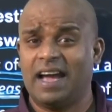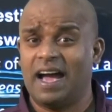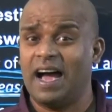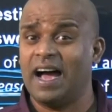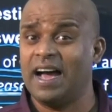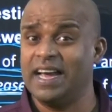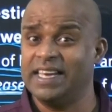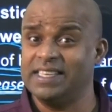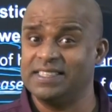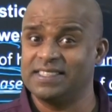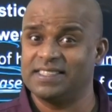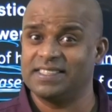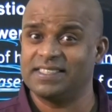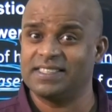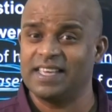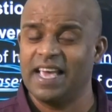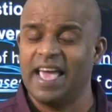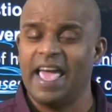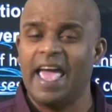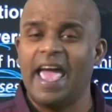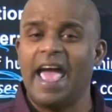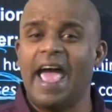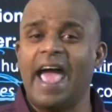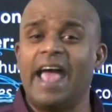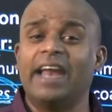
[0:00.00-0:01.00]
heights
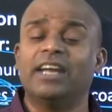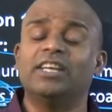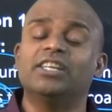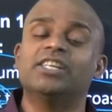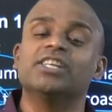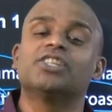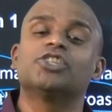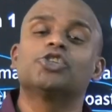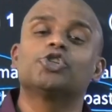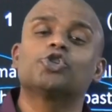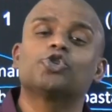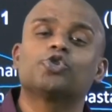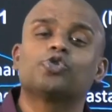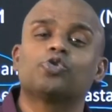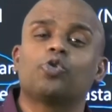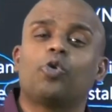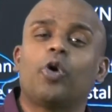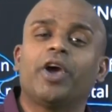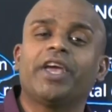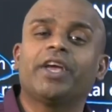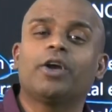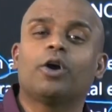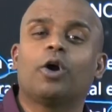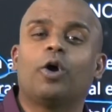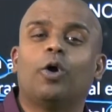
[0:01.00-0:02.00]
and
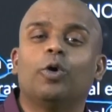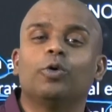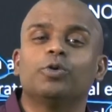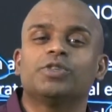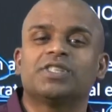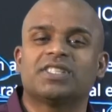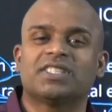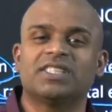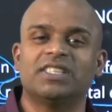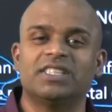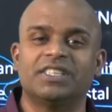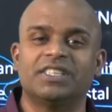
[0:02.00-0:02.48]
destroy coastal